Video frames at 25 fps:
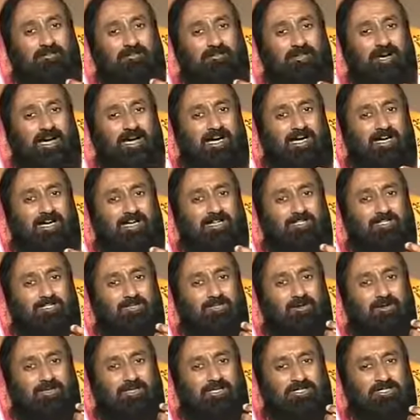pride has
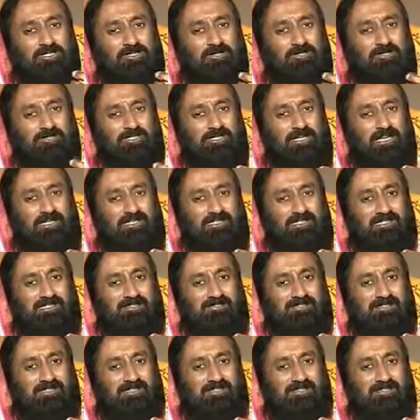got
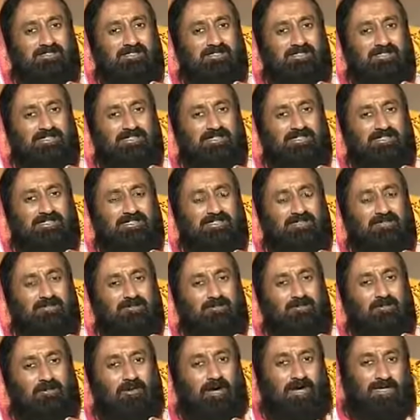associated with
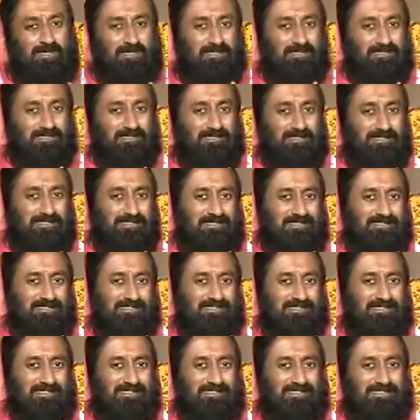violence.
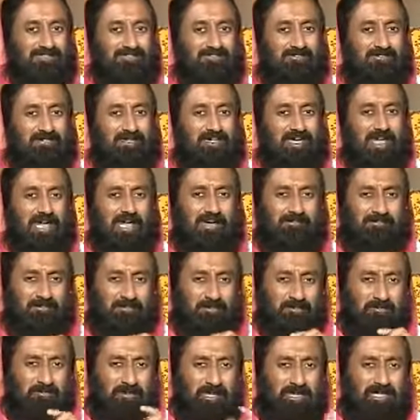We have
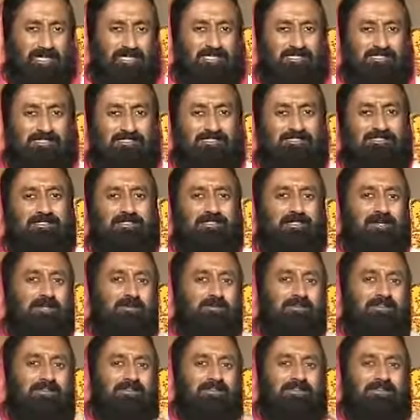to make a
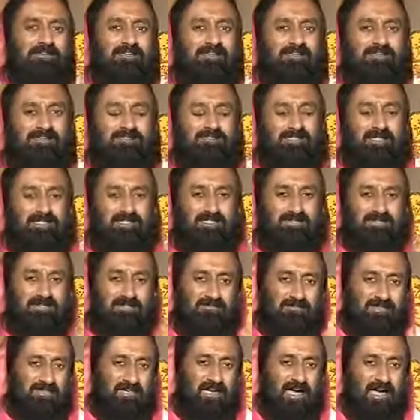turnaround. That's
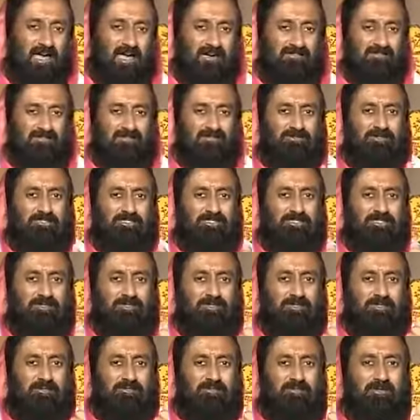where we have to teach
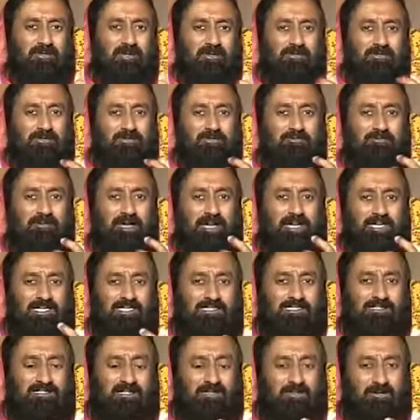people how to
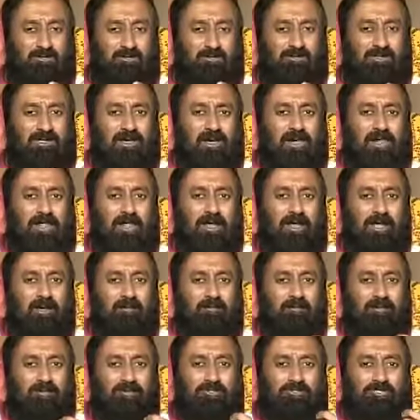manage their own
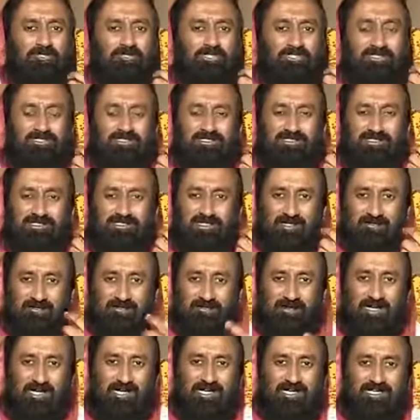emotions, their
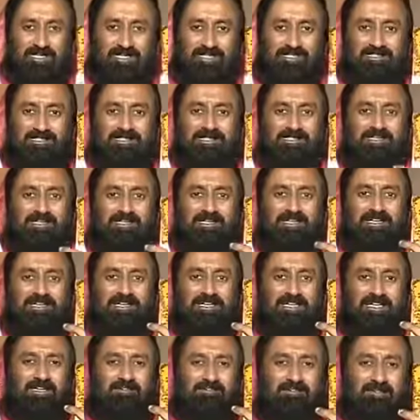mind,
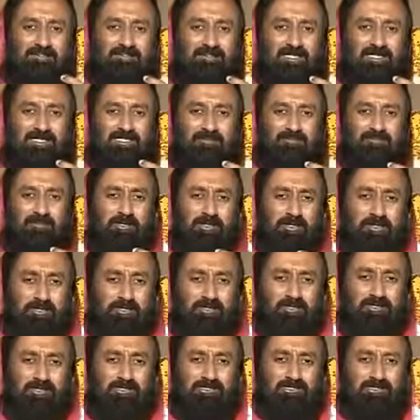give them that
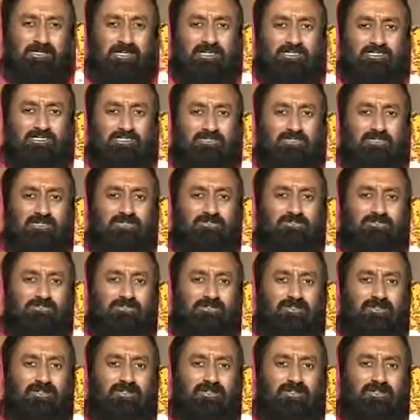spiritual touch of